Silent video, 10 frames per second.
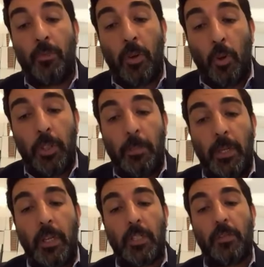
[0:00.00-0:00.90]
only
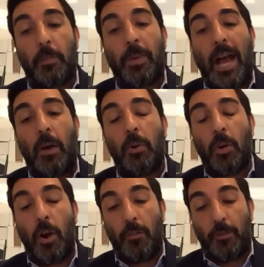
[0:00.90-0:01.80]
because of the
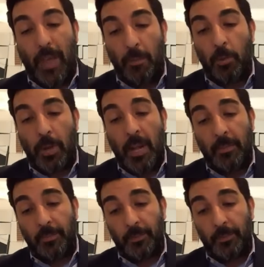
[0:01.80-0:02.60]
power of emunah,